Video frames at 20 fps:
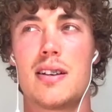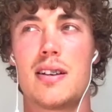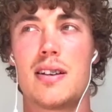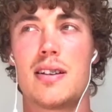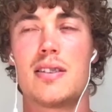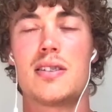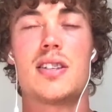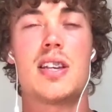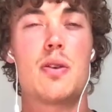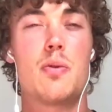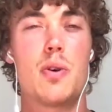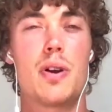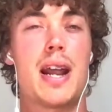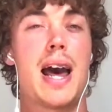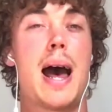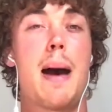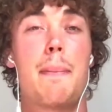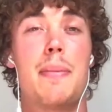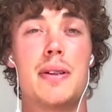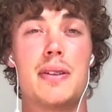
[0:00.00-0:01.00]
see what
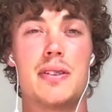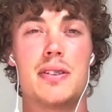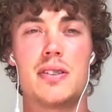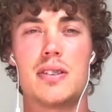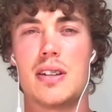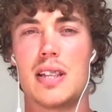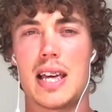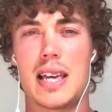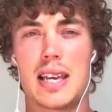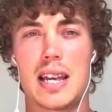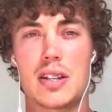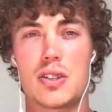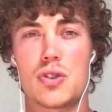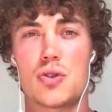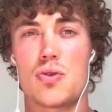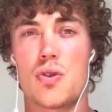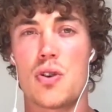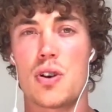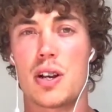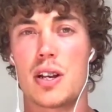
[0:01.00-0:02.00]
happens. Do they get
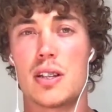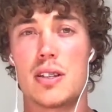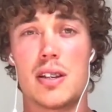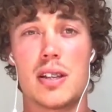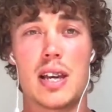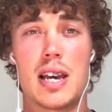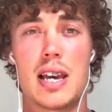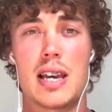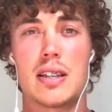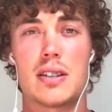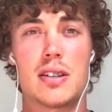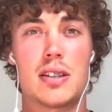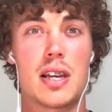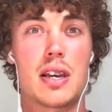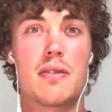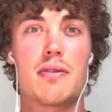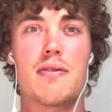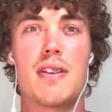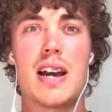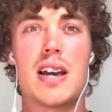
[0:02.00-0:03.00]
stronger? Do they
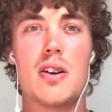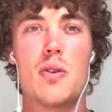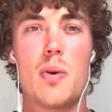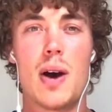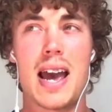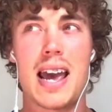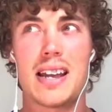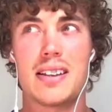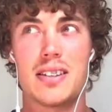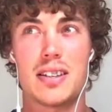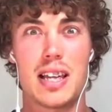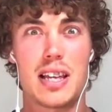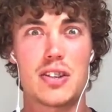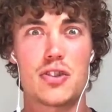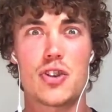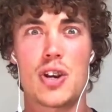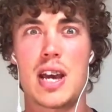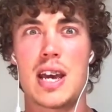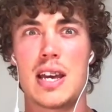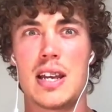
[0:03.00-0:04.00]
fade away? Do they
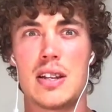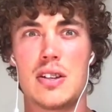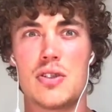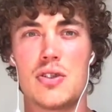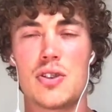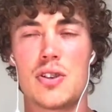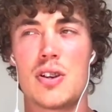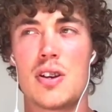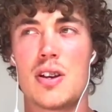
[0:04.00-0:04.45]
change?